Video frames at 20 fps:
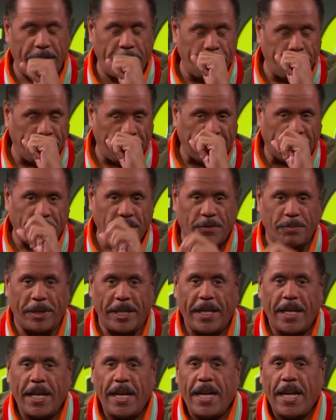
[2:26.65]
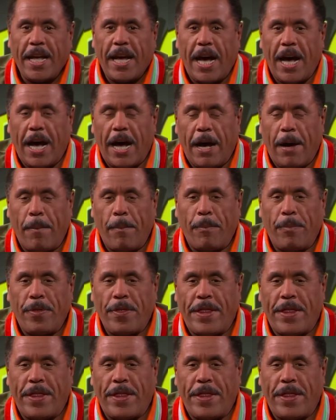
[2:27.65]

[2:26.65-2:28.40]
excuse me, um,